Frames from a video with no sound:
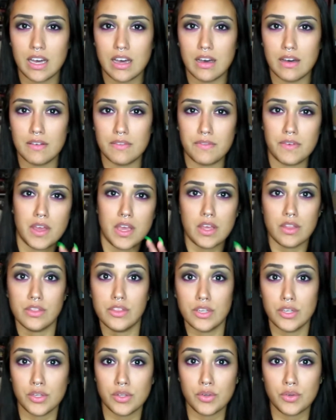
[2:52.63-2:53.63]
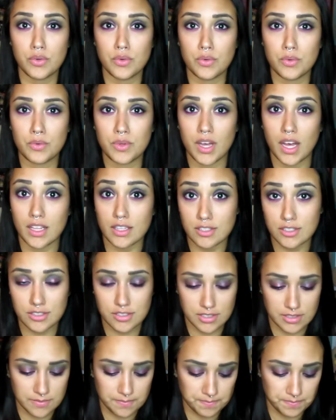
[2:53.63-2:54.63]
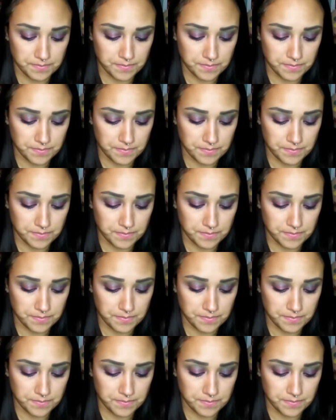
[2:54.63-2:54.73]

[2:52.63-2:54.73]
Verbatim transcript: of the new colors.